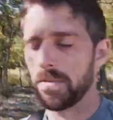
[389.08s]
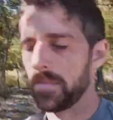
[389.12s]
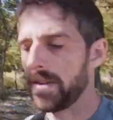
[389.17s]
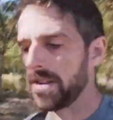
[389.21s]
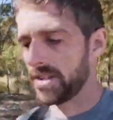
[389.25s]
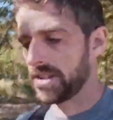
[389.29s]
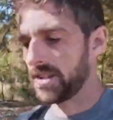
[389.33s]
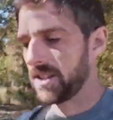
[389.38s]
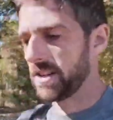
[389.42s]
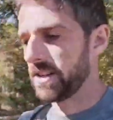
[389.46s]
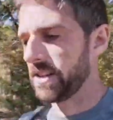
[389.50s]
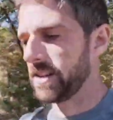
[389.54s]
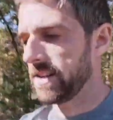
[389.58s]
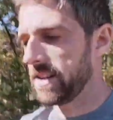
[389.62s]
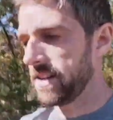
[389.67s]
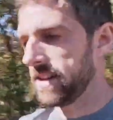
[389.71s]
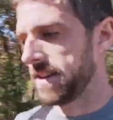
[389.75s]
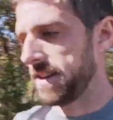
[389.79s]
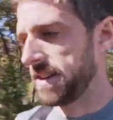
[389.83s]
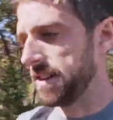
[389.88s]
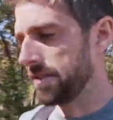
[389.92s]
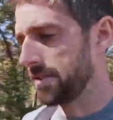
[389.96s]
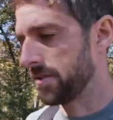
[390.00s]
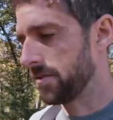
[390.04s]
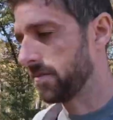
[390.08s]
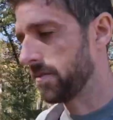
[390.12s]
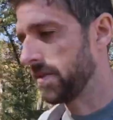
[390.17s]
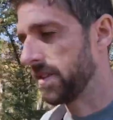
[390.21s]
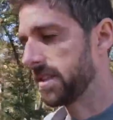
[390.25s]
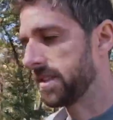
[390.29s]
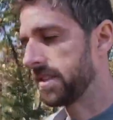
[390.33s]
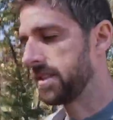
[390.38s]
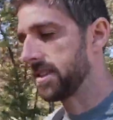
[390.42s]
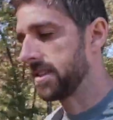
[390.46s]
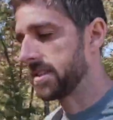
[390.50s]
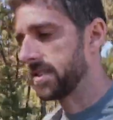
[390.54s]
mention is
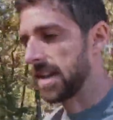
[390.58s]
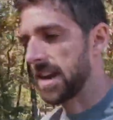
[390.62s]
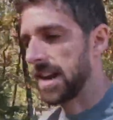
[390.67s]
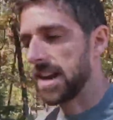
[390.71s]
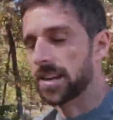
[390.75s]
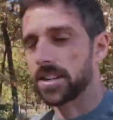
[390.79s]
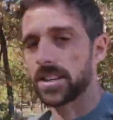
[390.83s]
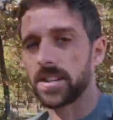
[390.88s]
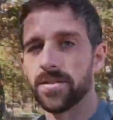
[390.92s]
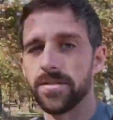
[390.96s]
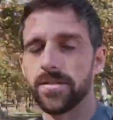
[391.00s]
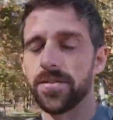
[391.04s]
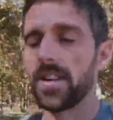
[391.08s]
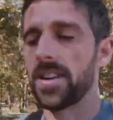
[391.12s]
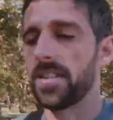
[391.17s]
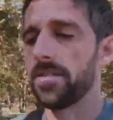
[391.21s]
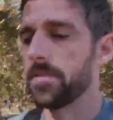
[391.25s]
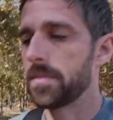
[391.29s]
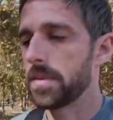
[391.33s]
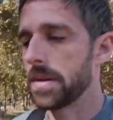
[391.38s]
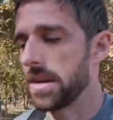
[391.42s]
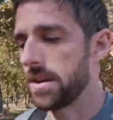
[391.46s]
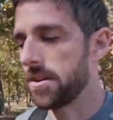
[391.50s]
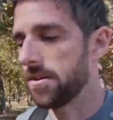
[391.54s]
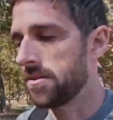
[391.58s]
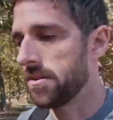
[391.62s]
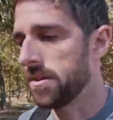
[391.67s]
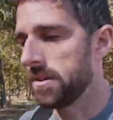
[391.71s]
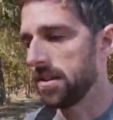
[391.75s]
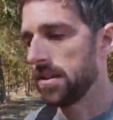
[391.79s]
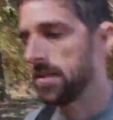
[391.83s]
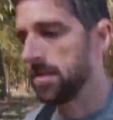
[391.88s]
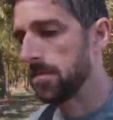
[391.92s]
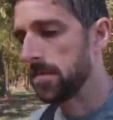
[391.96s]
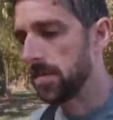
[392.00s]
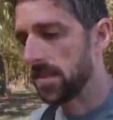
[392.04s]
with this Action 5 Pro,
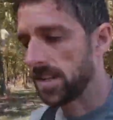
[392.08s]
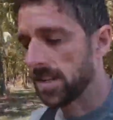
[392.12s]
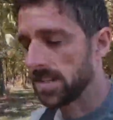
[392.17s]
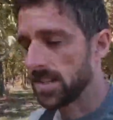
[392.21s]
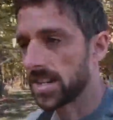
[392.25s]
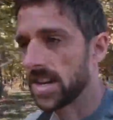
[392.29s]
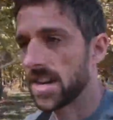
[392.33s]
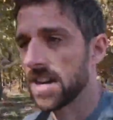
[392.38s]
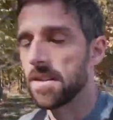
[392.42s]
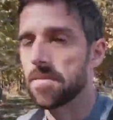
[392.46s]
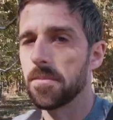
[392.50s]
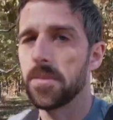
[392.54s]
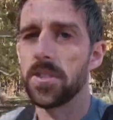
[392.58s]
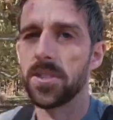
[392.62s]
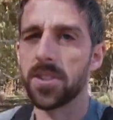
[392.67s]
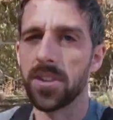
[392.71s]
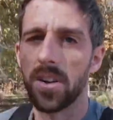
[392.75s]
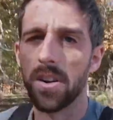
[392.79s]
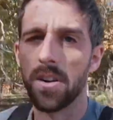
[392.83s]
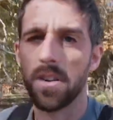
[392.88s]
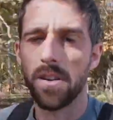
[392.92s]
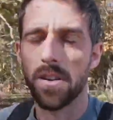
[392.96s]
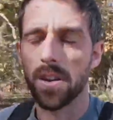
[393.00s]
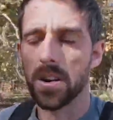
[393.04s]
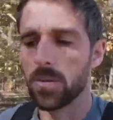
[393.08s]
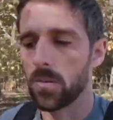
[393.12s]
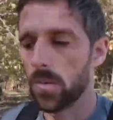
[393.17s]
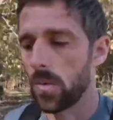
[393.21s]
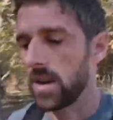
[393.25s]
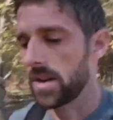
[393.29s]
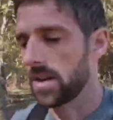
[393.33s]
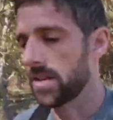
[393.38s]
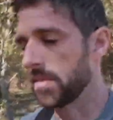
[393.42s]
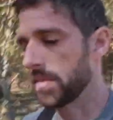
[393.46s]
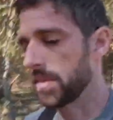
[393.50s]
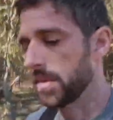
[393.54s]
these cameras are
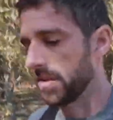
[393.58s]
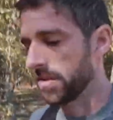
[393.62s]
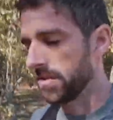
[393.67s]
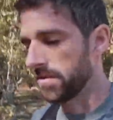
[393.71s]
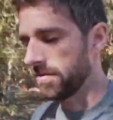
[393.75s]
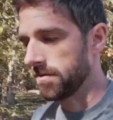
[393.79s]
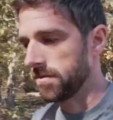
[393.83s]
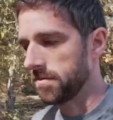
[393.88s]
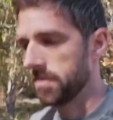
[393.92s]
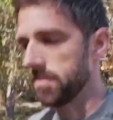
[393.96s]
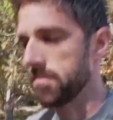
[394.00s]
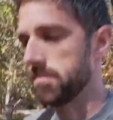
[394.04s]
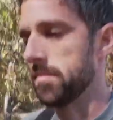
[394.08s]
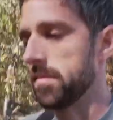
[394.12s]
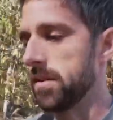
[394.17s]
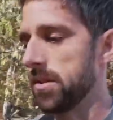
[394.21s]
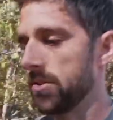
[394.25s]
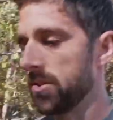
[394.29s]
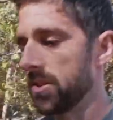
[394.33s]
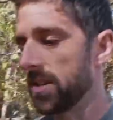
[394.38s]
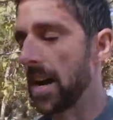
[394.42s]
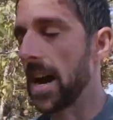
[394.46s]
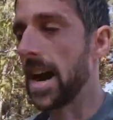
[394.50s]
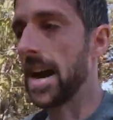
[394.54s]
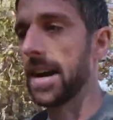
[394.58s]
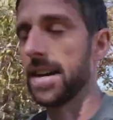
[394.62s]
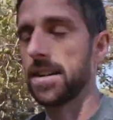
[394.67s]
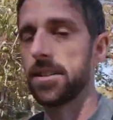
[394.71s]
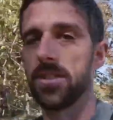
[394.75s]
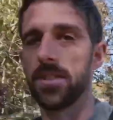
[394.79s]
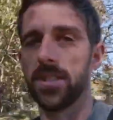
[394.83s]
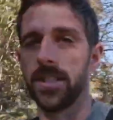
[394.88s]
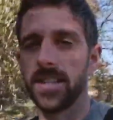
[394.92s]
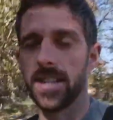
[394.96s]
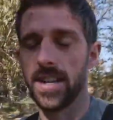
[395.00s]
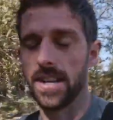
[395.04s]
waterproof. Most
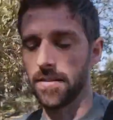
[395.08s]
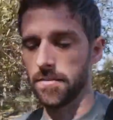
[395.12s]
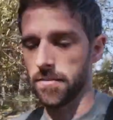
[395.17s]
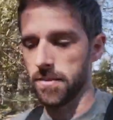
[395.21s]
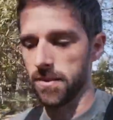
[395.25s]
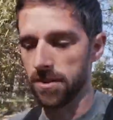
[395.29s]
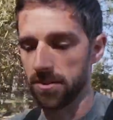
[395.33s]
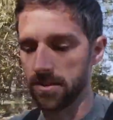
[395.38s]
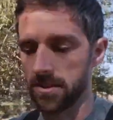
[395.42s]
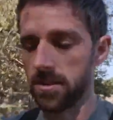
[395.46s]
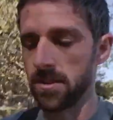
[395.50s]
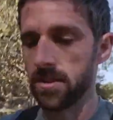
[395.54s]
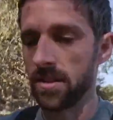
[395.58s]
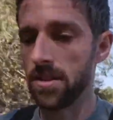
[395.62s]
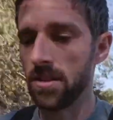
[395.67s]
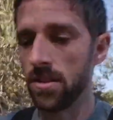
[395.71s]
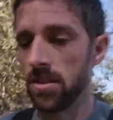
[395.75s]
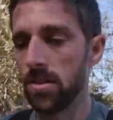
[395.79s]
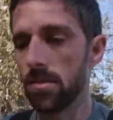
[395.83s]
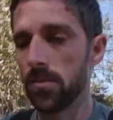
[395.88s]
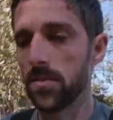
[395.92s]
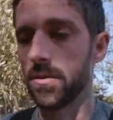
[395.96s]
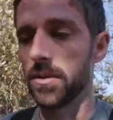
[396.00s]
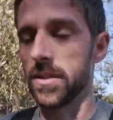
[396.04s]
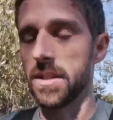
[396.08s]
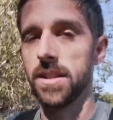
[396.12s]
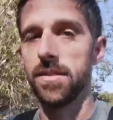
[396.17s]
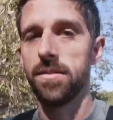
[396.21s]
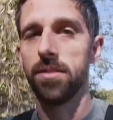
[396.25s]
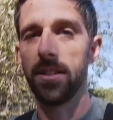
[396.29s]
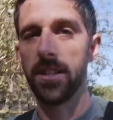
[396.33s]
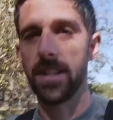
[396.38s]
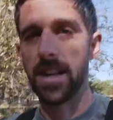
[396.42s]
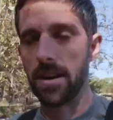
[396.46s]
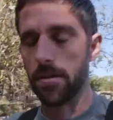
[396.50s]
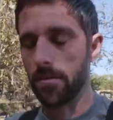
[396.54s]
action cameras will give
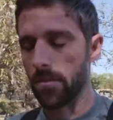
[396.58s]
you that